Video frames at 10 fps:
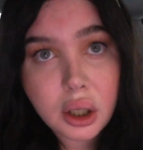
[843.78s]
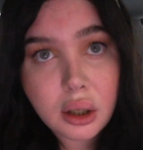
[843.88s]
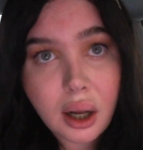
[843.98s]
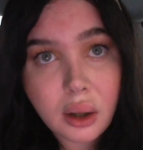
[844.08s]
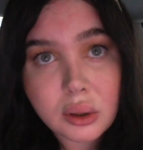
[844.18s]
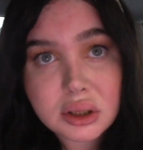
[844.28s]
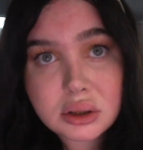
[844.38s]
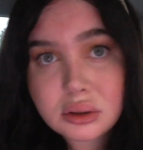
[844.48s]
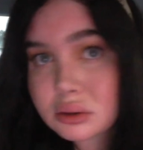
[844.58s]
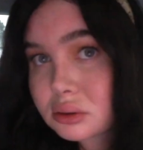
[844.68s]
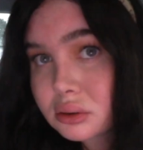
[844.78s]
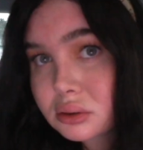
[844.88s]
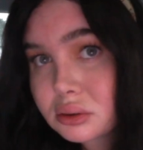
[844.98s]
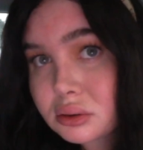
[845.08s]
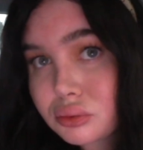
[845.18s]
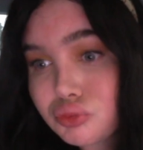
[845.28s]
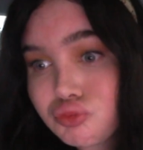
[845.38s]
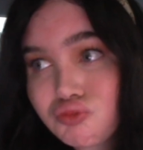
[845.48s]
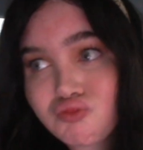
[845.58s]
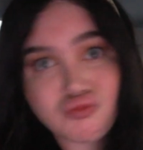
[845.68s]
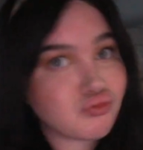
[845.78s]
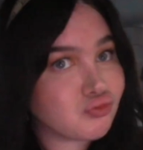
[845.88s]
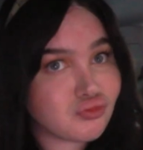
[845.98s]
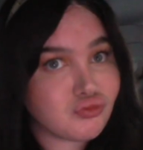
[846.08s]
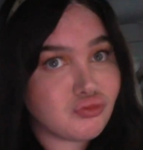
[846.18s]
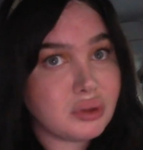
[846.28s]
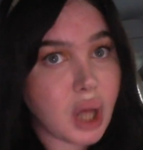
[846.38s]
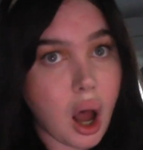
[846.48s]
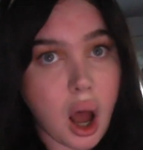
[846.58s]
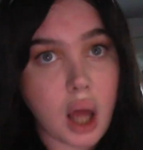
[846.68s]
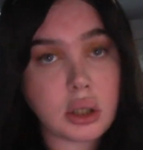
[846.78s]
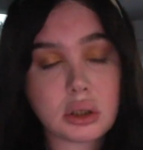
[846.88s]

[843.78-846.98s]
and now it's not.